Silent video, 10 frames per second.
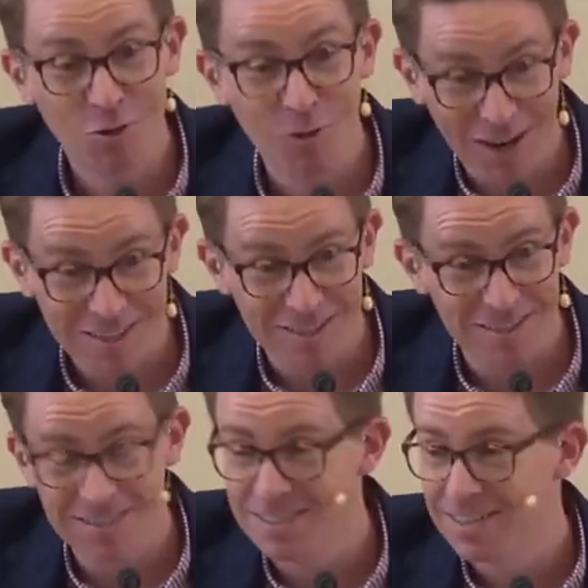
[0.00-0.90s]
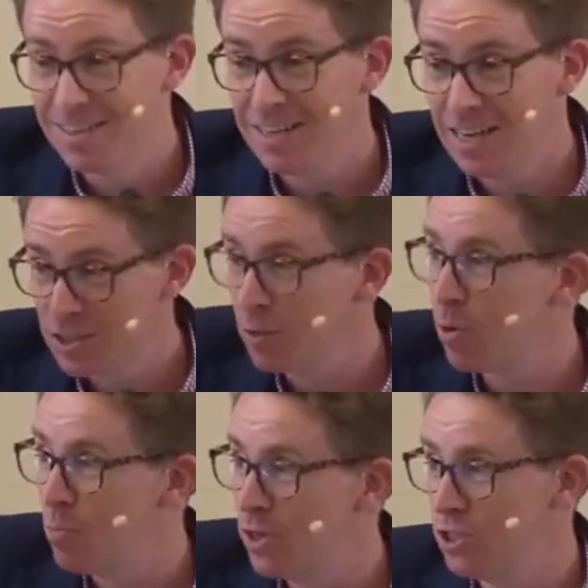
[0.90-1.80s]
Christ is
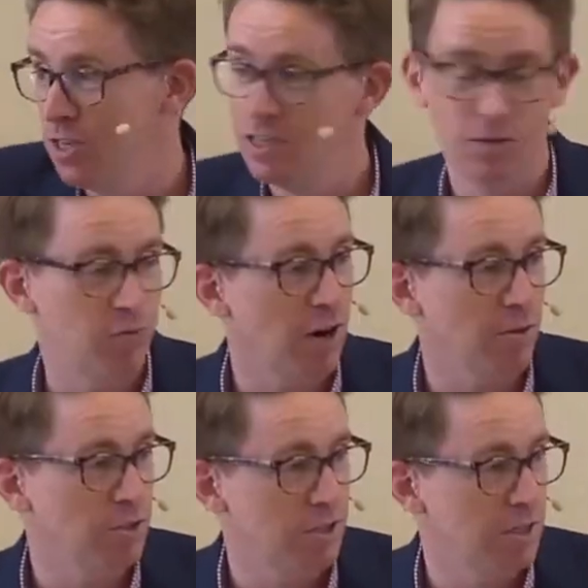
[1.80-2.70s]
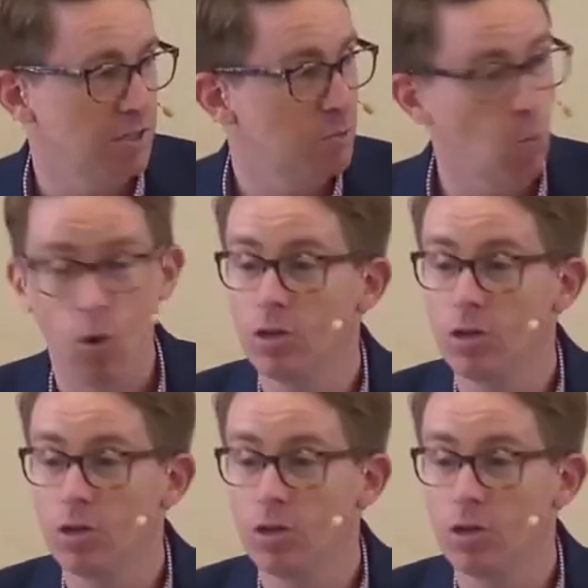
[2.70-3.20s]
the propitiation for our sins.